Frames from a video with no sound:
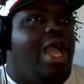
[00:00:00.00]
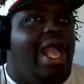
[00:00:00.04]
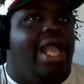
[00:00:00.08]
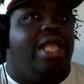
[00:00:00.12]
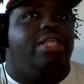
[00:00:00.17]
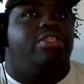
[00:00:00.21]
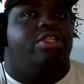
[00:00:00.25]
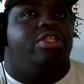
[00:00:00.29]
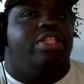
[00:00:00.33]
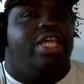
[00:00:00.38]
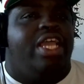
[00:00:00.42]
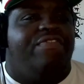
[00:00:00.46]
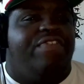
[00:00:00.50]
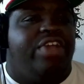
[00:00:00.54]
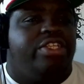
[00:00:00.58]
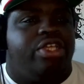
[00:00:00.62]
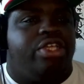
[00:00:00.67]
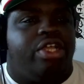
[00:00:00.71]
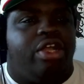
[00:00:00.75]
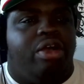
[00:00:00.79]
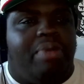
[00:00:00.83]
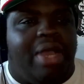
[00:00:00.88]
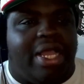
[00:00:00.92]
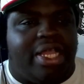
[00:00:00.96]
And so they
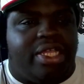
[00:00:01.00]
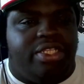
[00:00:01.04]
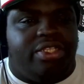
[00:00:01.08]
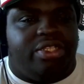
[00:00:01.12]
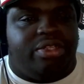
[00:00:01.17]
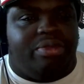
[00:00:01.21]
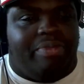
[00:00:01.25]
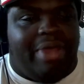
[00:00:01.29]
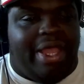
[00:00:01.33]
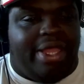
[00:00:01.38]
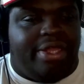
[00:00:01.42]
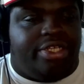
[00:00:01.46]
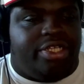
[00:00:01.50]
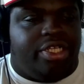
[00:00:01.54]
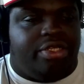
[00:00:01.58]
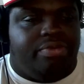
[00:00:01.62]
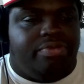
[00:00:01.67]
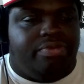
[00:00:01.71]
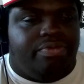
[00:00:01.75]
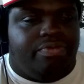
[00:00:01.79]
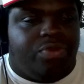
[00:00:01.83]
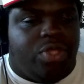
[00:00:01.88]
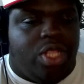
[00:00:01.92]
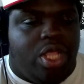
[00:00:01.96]
eventually go back into the mansion.
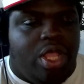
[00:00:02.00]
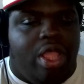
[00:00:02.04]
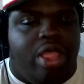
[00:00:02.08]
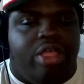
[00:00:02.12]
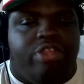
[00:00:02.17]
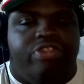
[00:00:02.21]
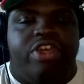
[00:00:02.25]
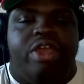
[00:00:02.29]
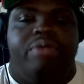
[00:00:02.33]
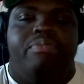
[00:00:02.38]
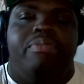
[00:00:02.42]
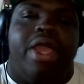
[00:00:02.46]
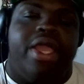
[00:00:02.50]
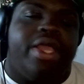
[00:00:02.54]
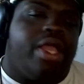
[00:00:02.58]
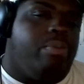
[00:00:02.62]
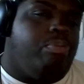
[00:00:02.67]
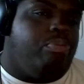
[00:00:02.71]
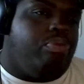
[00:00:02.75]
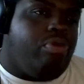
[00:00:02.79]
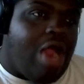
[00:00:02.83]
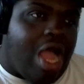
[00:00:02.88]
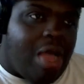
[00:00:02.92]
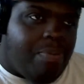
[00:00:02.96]
They make a
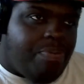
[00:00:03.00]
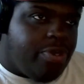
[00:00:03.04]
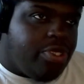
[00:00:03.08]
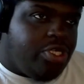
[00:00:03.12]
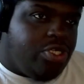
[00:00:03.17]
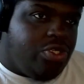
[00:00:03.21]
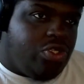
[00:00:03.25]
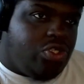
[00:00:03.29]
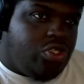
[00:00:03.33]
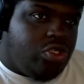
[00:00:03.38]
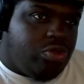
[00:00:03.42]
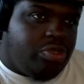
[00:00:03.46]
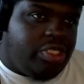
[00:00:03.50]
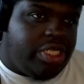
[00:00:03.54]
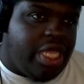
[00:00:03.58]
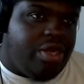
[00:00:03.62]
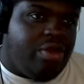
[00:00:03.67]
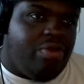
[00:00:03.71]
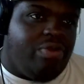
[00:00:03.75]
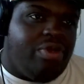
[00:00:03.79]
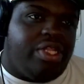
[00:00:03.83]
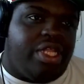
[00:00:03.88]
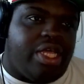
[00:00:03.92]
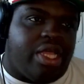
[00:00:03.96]
proper YouTube
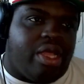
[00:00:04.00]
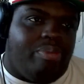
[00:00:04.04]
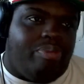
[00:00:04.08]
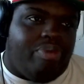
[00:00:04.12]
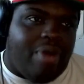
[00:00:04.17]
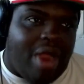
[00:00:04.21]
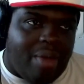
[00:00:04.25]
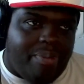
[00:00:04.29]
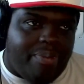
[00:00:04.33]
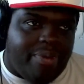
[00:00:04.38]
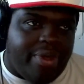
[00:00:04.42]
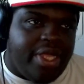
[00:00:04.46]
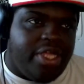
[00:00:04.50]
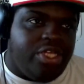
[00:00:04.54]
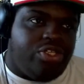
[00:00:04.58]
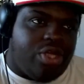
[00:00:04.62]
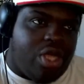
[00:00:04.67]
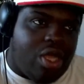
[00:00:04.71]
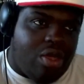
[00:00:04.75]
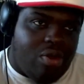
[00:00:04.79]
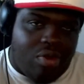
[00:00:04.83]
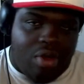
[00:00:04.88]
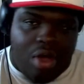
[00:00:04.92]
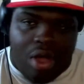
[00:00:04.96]
channel with, like, a proper
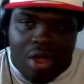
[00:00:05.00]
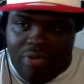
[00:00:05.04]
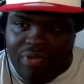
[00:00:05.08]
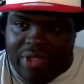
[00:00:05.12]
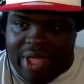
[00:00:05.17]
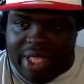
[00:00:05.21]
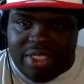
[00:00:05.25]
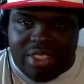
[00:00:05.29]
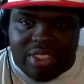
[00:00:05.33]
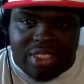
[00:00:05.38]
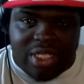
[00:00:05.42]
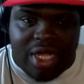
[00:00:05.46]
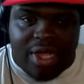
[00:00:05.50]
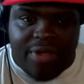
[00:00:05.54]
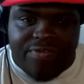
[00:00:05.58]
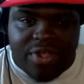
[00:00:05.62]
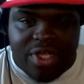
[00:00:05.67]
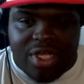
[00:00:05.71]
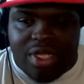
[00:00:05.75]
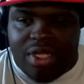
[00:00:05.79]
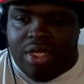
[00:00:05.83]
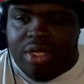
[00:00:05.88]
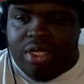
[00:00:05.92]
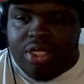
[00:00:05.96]
intro, all that stuff,
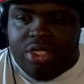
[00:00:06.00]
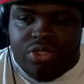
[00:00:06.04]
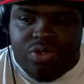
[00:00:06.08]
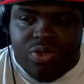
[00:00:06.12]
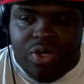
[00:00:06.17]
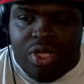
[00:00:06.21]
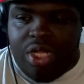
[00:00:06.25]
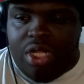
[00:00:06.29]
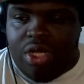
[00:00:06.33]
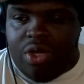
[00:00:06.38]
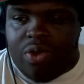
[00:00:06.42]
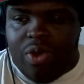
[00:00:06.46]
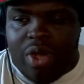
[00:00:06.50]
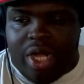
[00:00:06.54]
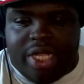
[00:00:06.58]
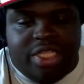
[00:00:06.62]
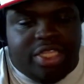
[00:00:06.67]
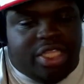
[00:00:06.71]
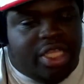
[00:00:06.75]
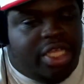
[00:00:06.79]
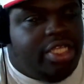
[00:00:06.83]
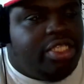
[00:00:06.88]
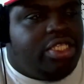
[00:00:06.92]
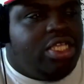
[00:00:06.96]
doing little quirky
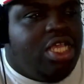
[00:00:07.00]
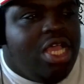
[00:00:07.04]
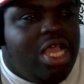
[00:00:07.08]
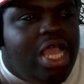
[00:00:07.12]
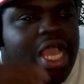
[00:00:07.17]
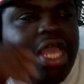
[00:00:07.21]
things.